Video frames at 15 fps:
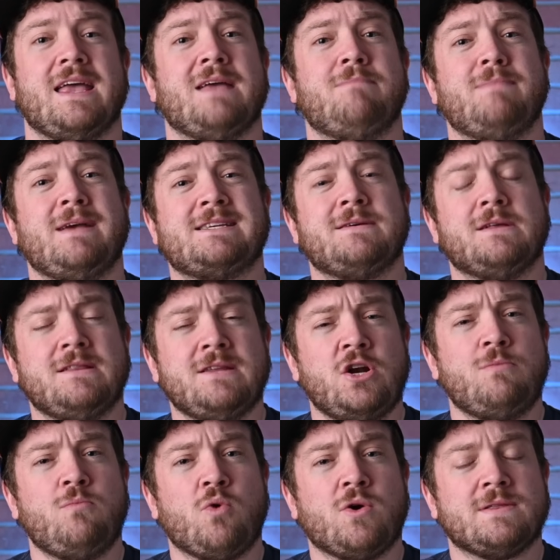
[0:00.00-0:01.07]
It makes it a
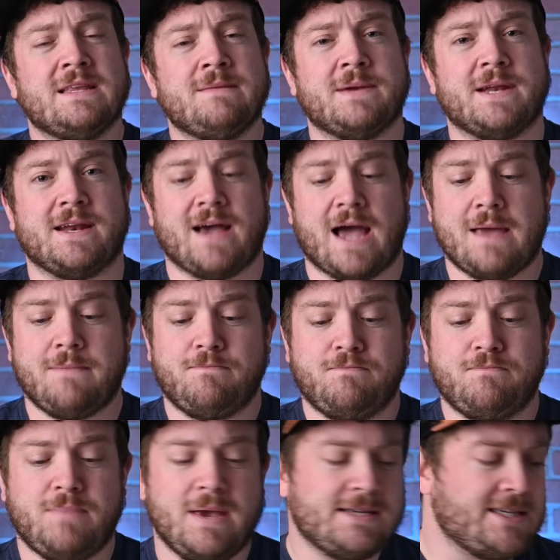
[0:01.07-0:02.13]
little more limited. I
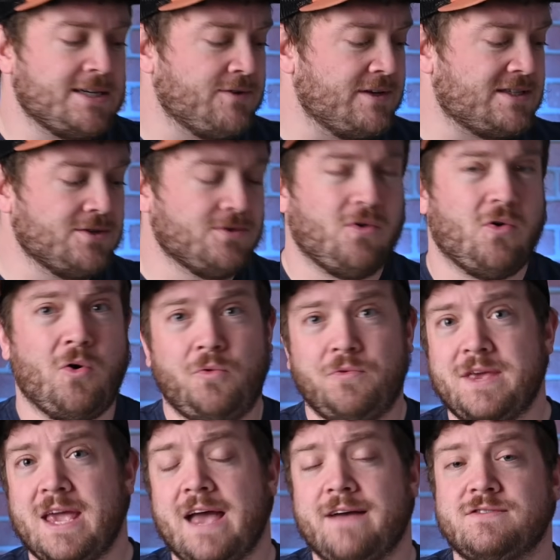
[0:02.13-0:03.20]
basically still
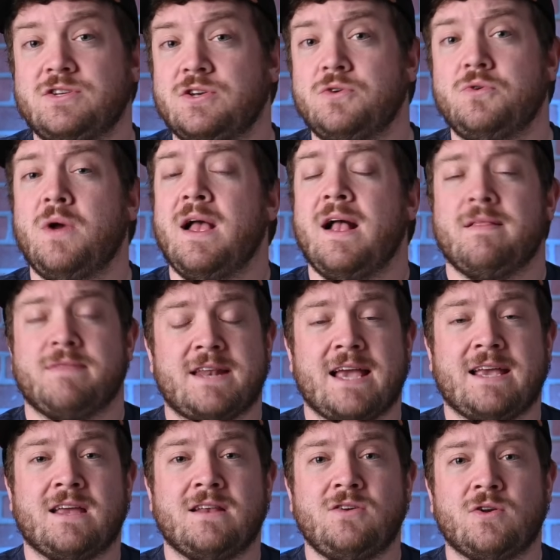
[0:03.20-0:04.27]
only have two that I
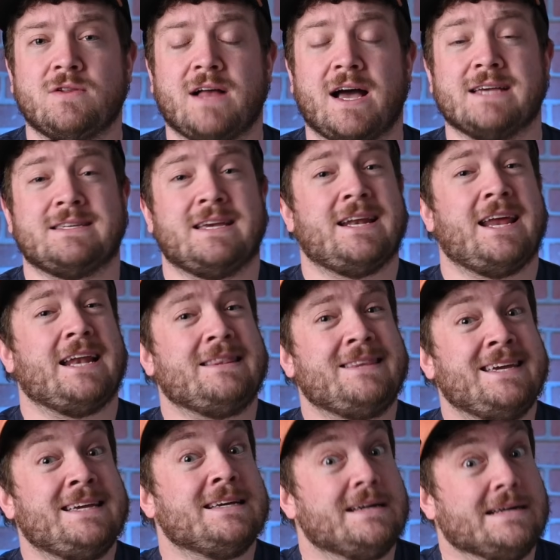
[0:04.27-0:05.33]
can utilize, and I'd
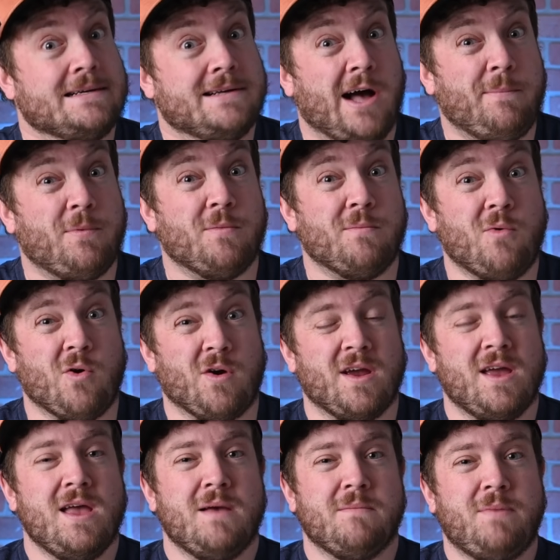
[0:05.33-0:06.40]
like a couple more.
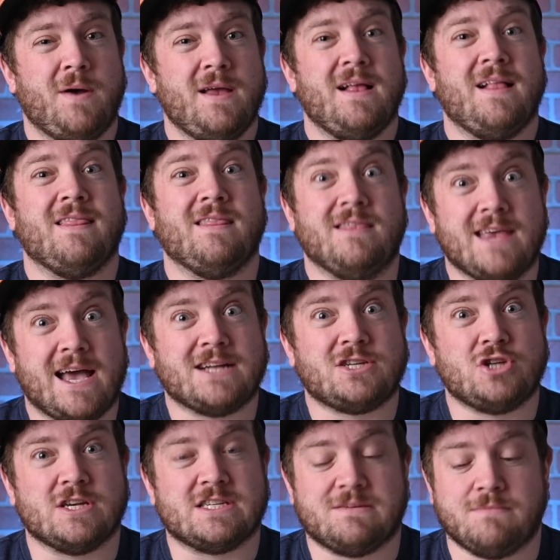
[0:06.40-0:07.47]
But that's
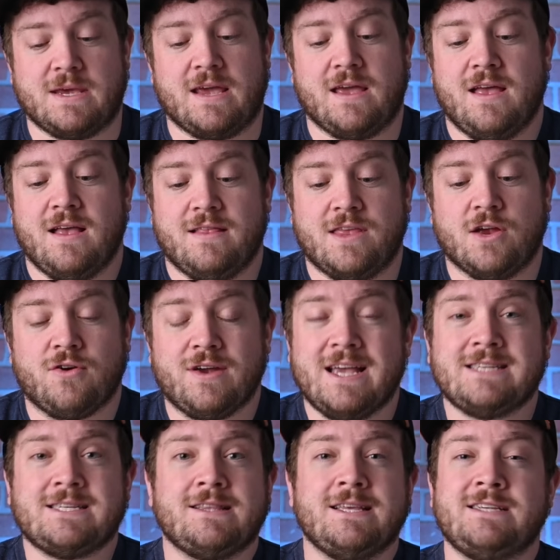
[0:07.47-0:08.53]
just me. There
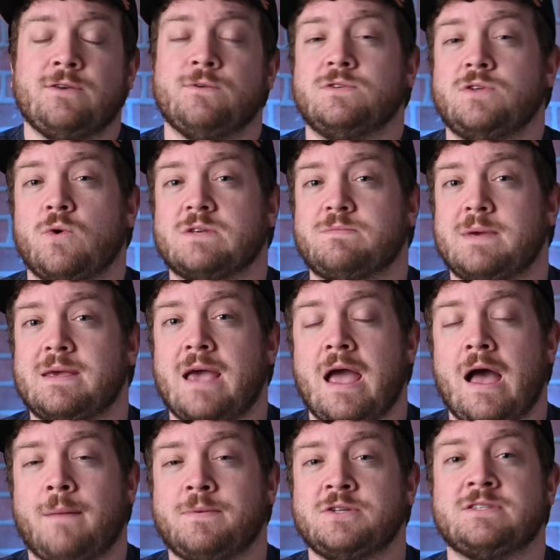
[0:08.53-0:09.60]
is at least those USB-A
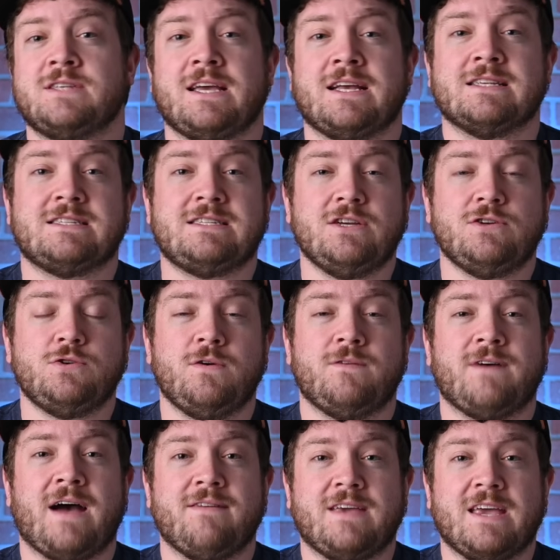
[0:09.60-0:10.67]
options that can still do
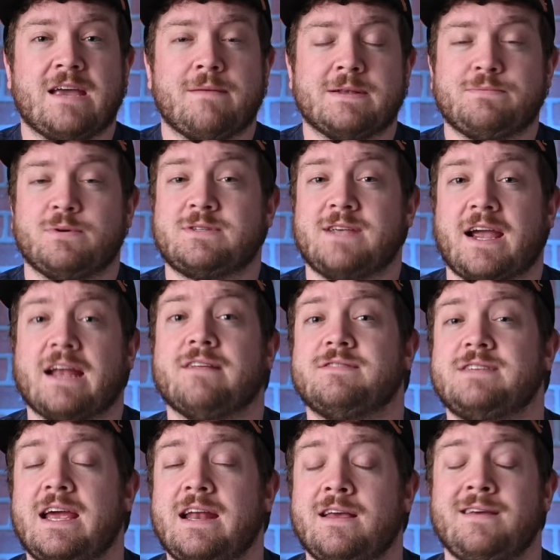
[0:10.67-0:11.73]
5 gigabits per second of
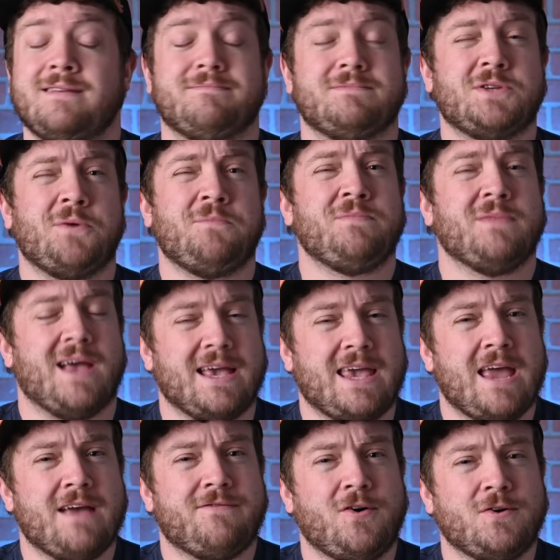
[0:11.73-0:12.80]
data, so I
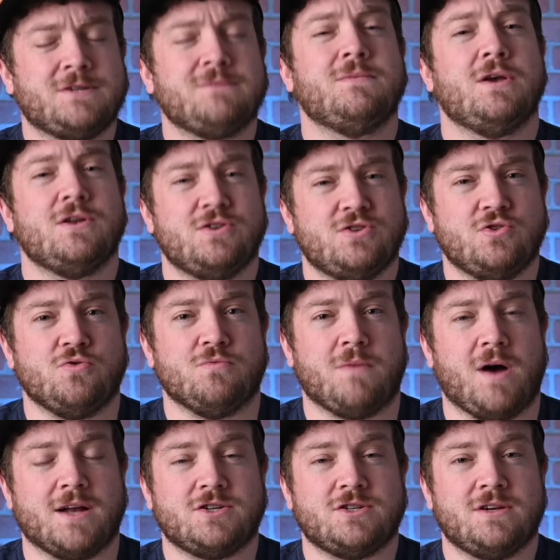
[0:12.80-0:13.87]
can't fault them too
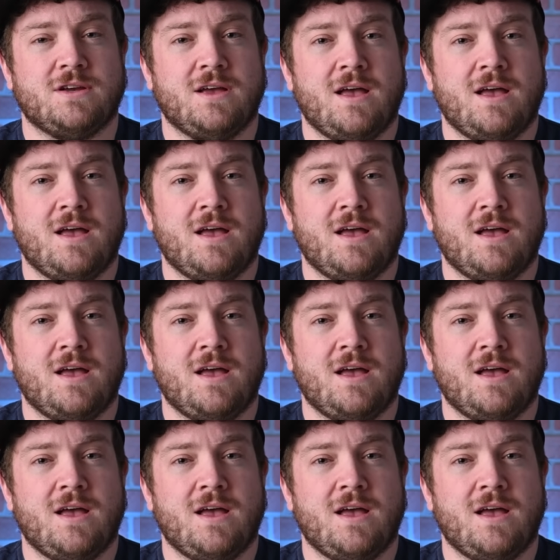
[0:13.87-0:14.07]
much.